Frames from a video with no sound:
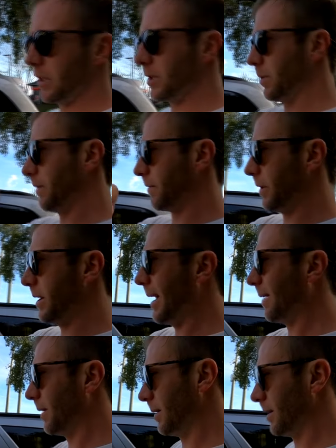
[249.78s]
We just went free
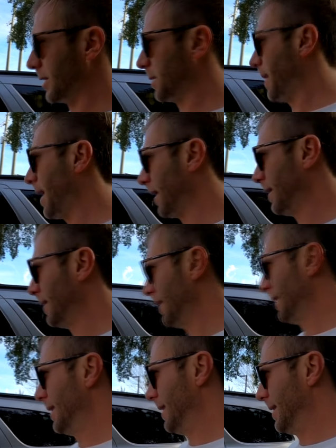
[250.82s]
diving in the spot.
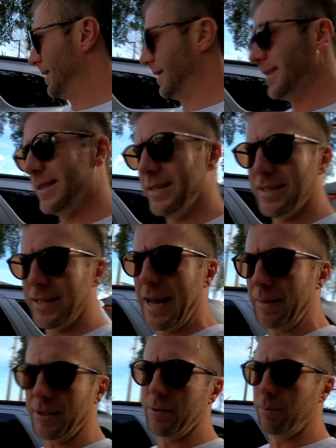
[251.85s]
This thing is an
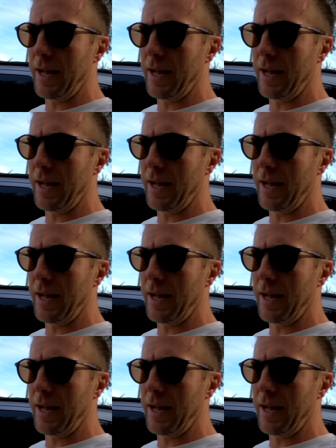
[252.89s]
absolute